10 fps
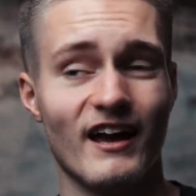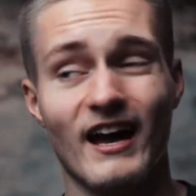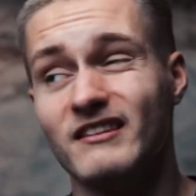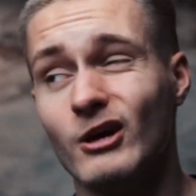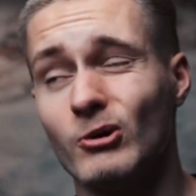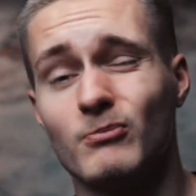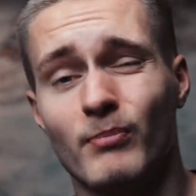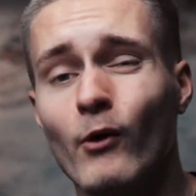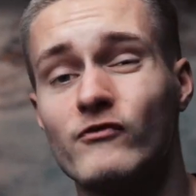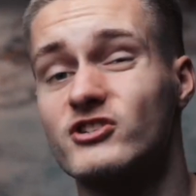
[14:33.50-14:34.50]
and they were
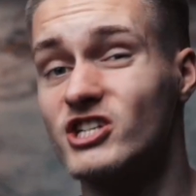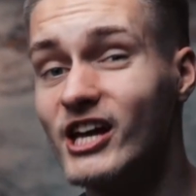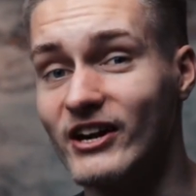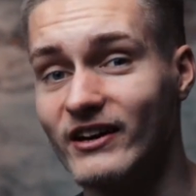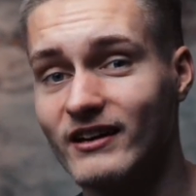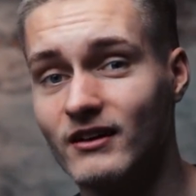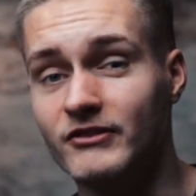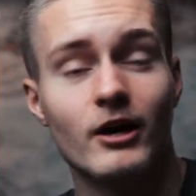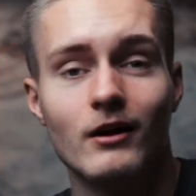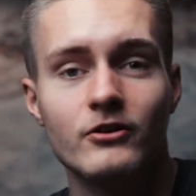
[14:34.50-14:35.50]
both shit.
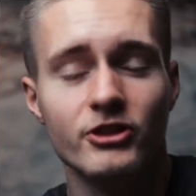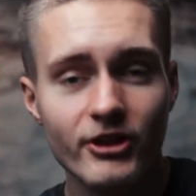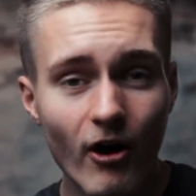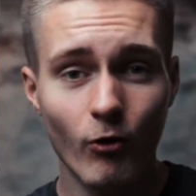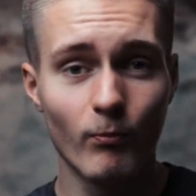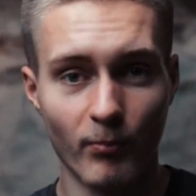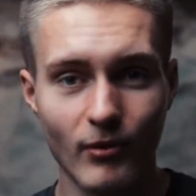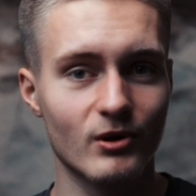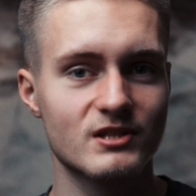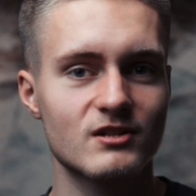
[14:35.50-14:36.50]
There are no
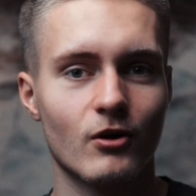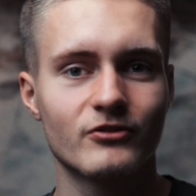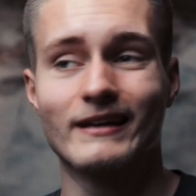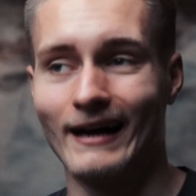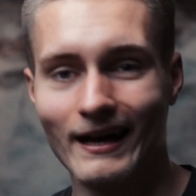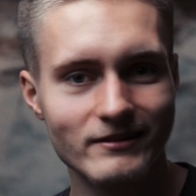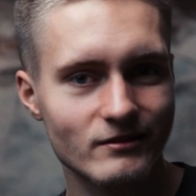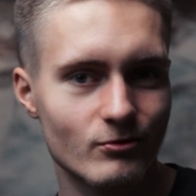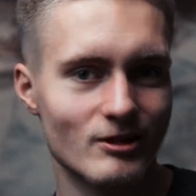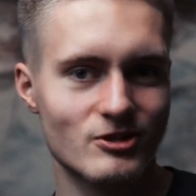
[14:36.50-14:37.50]
books on
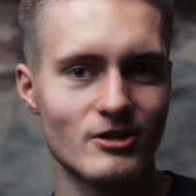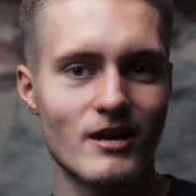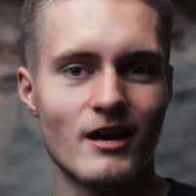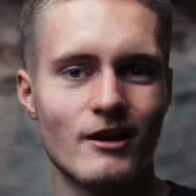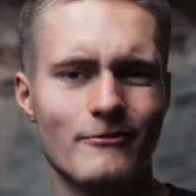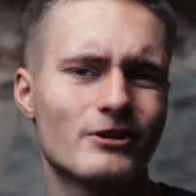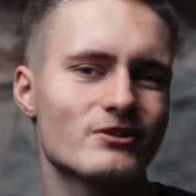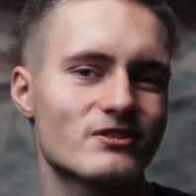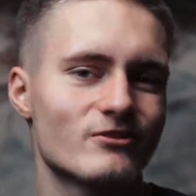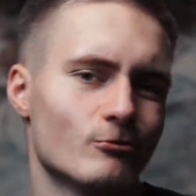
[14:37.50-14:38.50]
content creation
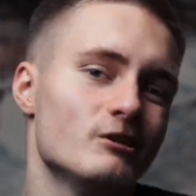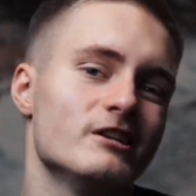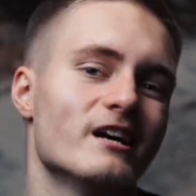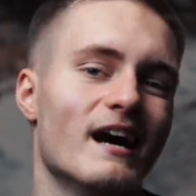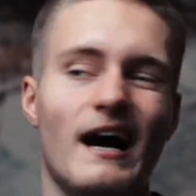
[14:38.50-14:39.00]
because really,